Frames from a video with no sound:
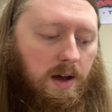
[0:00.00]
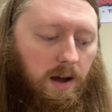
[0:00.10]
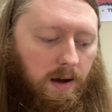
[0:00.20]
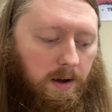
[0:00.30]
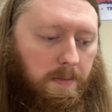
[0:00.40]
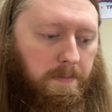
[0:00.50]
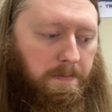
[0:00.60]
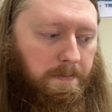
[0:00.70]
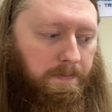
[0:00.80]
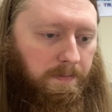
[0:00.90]

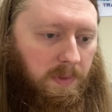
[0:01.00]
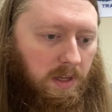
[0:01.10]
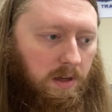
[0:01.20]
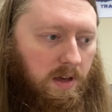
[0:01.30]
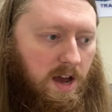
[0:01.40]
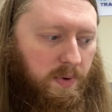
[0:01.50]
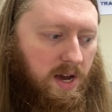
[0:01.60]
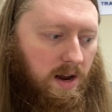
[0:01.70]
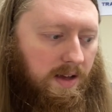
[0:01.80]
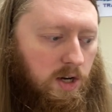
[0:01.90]
Um, yeah, we
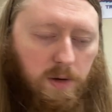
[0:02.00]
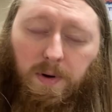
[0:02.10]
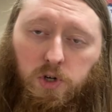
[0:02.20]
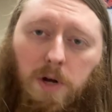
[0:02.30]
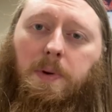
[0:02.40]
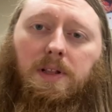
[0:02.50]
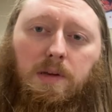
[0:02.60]
got to catch up on shipping.